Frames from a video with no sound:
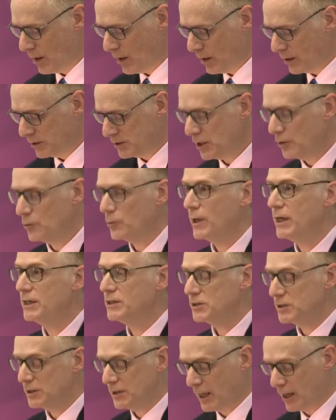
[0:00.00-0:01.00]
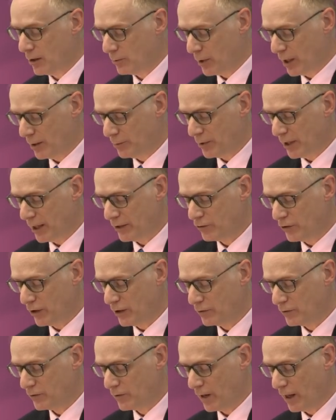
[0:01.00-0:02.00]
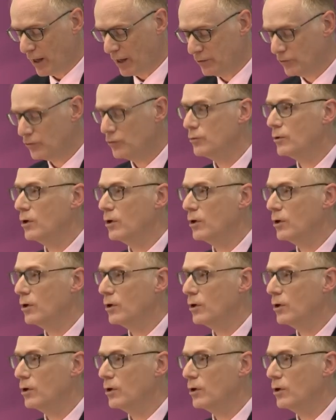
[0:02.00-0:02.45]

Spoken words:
So it's now my pleasure to hand you